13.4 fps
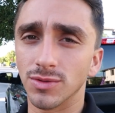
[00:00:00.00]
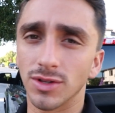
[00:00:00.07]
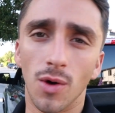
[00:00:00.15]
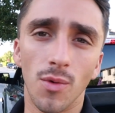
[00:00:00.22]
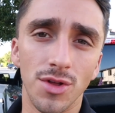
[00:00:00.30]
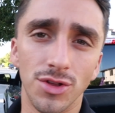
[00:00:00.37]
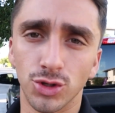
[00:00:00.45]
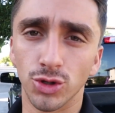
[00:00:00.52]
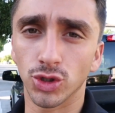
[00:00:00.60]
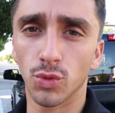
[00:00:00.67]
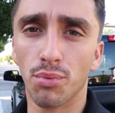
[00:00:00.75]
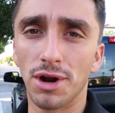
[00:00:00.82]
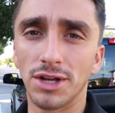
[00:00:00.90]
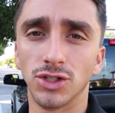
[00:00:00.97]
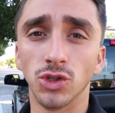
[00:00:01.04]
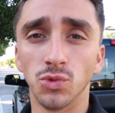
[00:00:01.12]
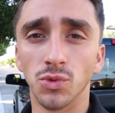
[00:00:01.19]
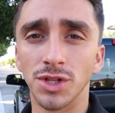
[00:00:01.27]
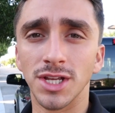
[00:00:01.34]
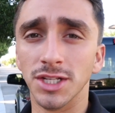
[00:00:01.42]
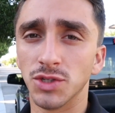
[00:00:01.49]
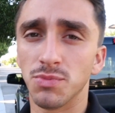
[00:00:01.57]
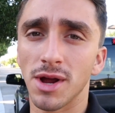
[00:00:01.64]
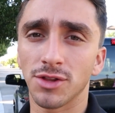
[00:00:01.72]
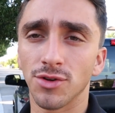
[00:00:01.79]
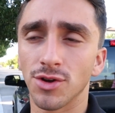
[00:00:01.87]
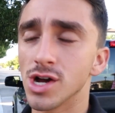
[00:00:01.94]
That way there's no surprises when the
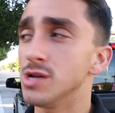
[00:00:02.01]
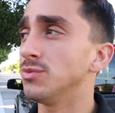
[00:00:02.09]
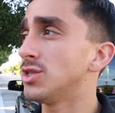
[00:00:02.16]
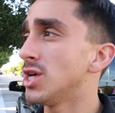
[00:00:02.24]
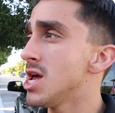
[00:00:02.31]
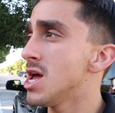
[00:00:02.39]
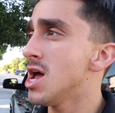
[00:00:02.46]
inspector comes.